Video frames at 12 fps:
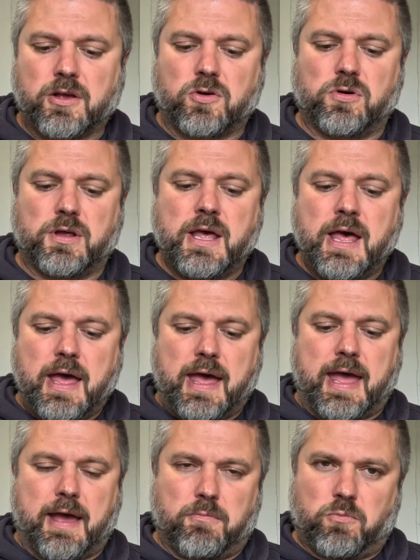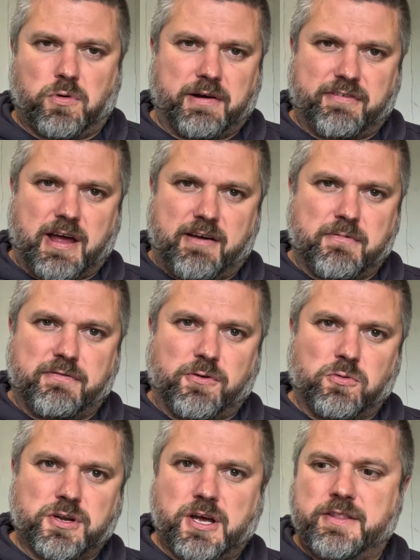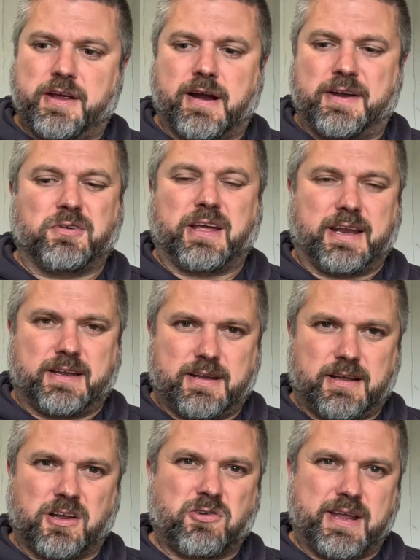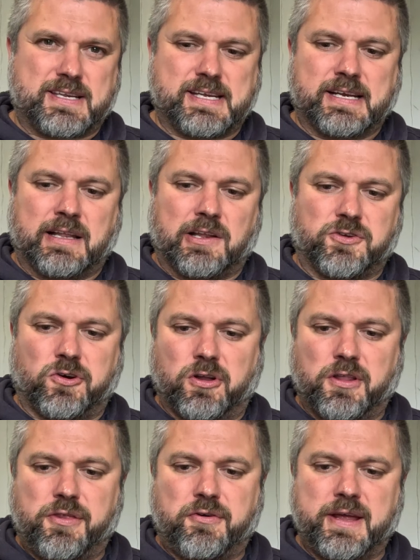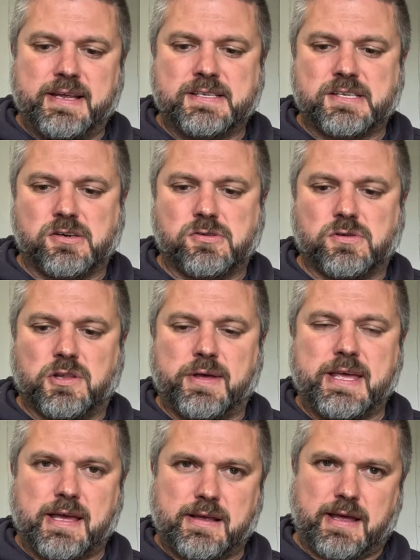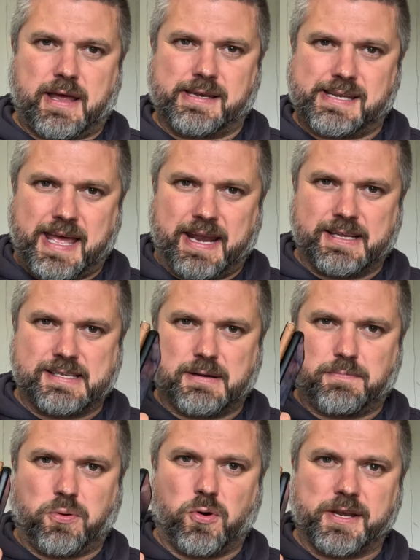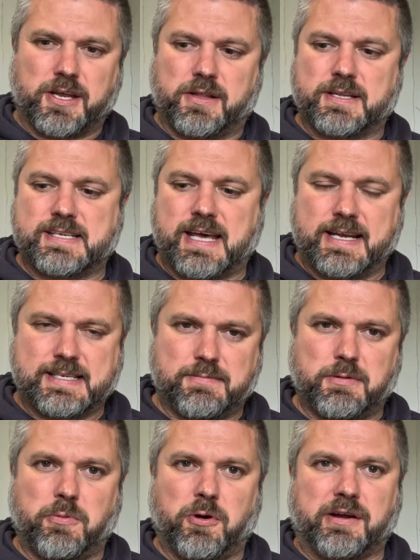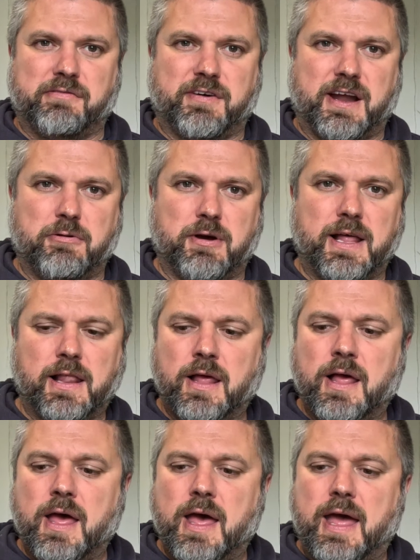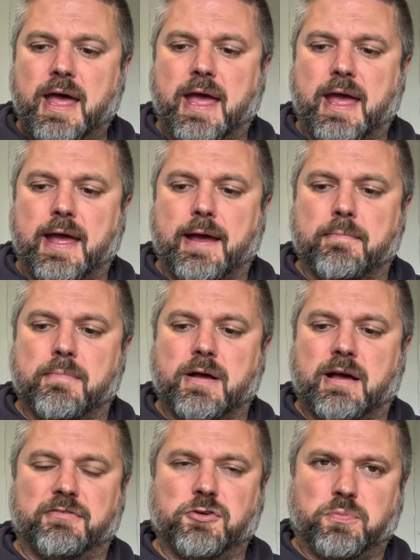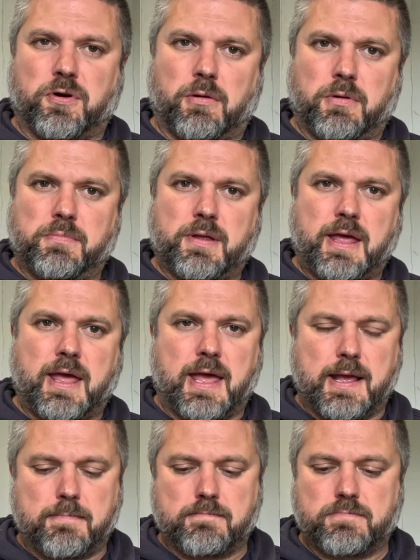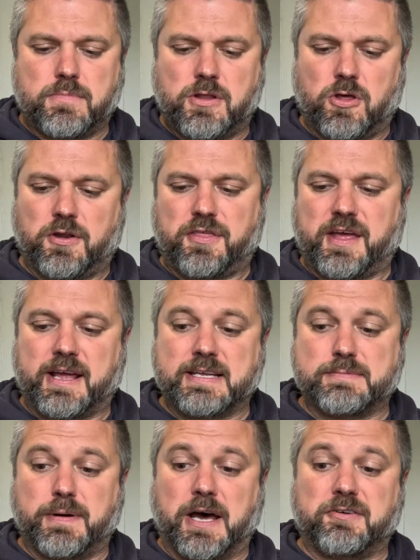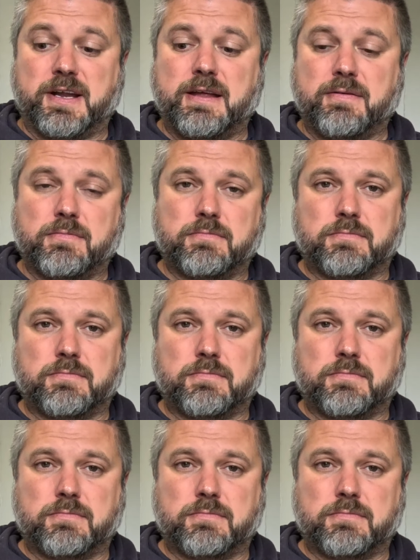Whenever I have my phone down there, I don't get a great signal at all in 3. So the wee antennas that point out the side seem to be working very well. I have no problem. The other thing is battery.